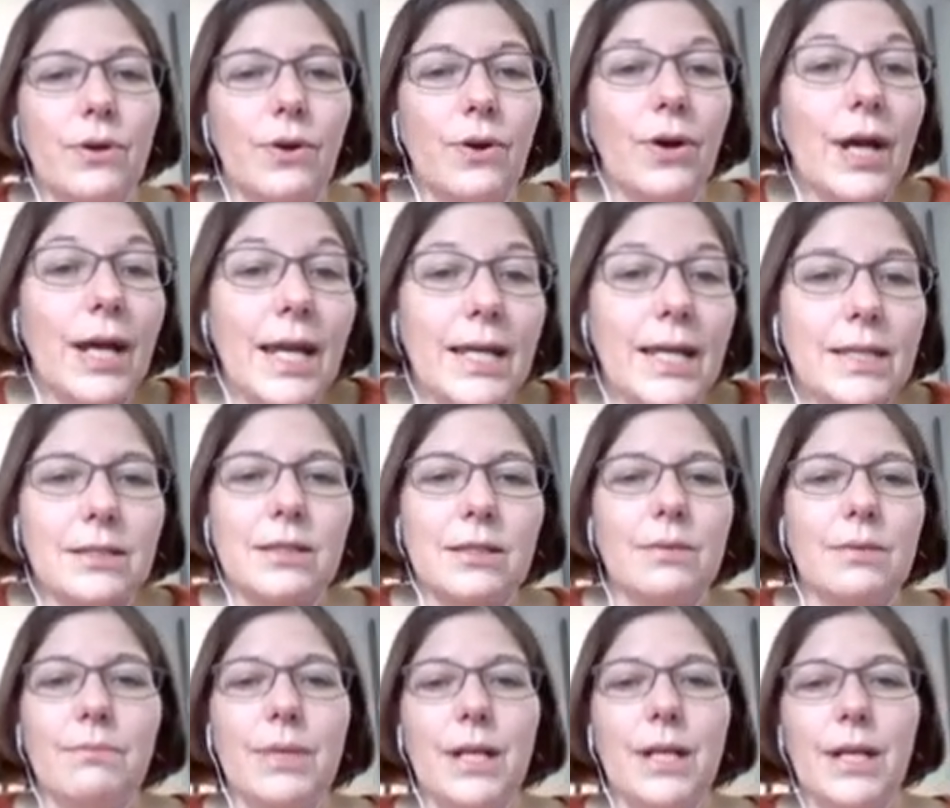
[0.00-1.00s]
or 8
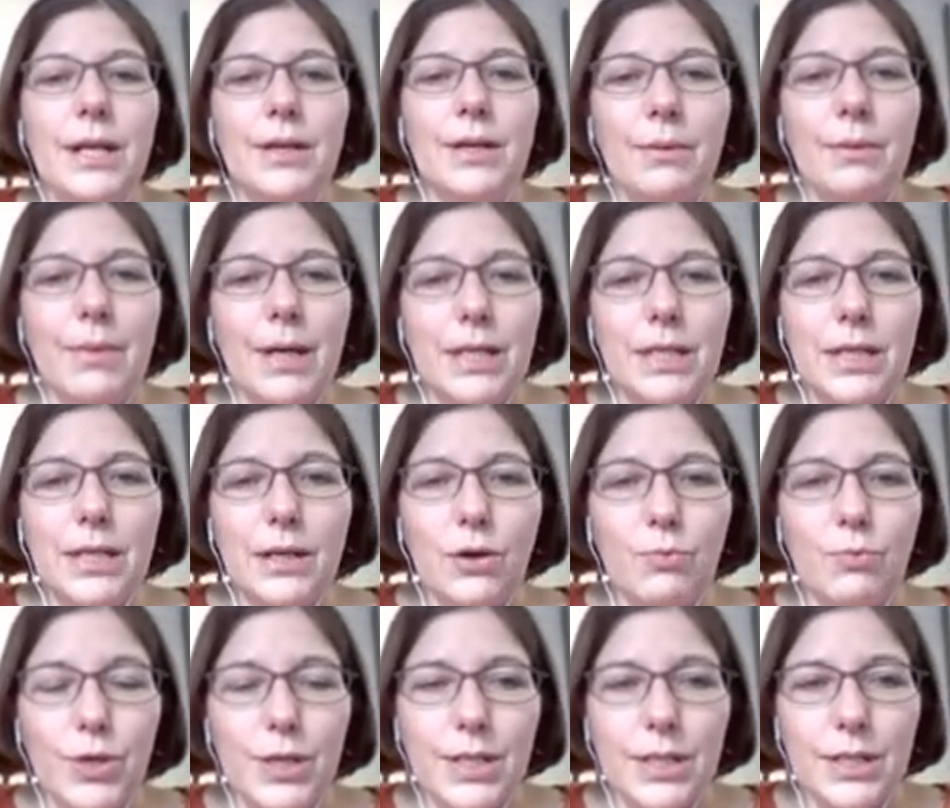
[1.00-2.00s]
milliliter by
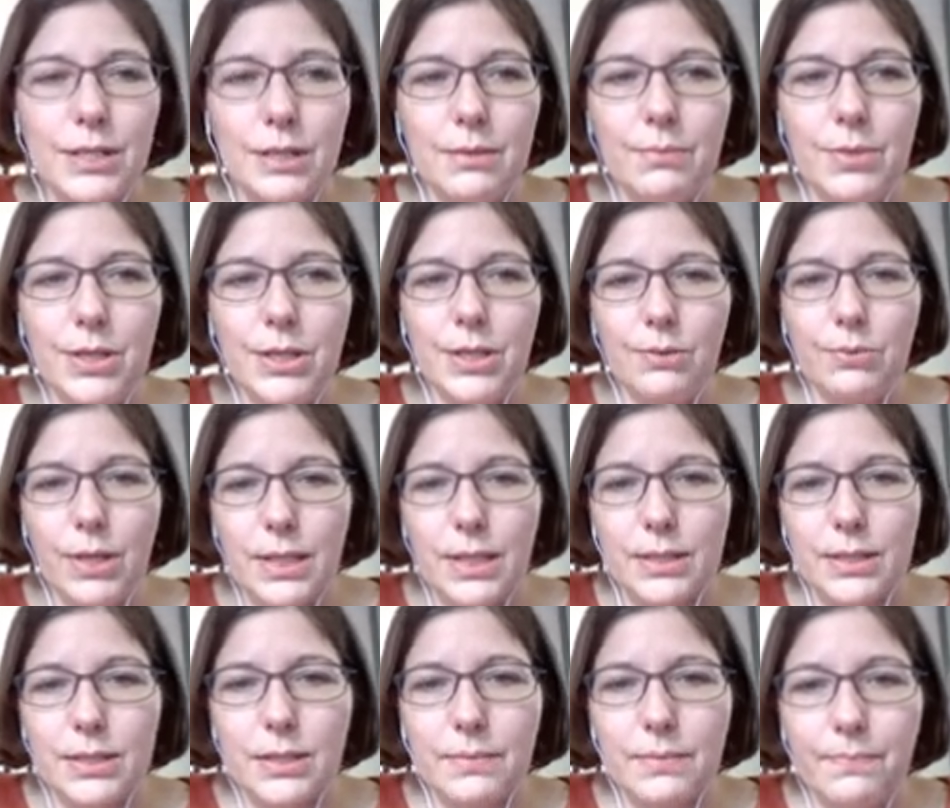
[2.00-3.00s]
kilo predicted body
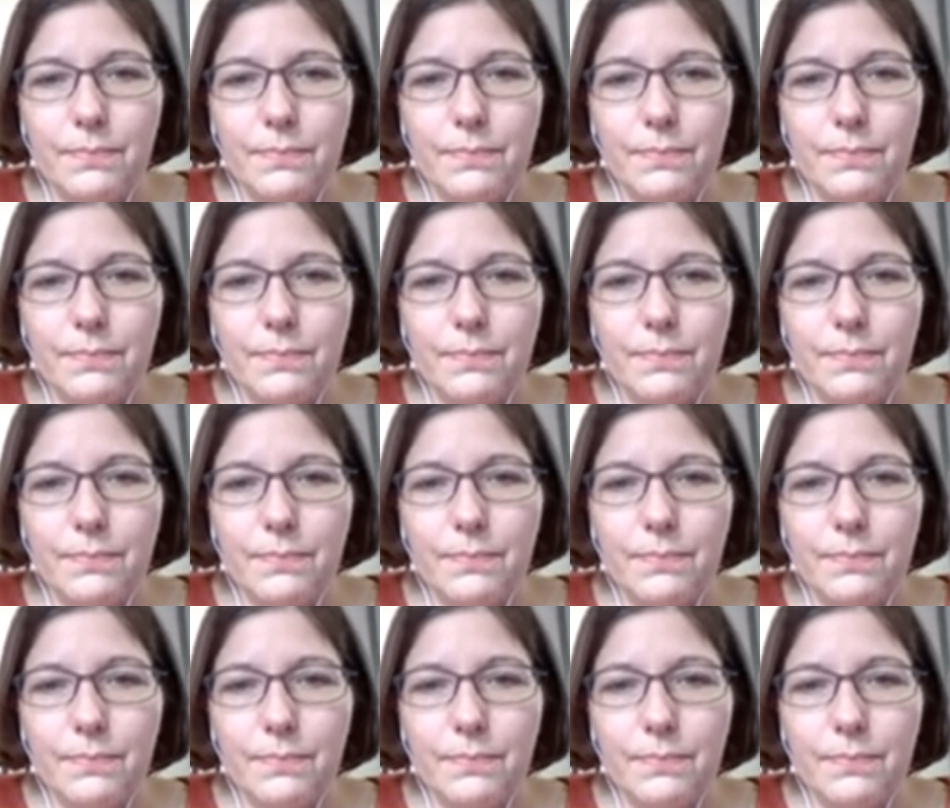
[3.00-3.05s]
weight?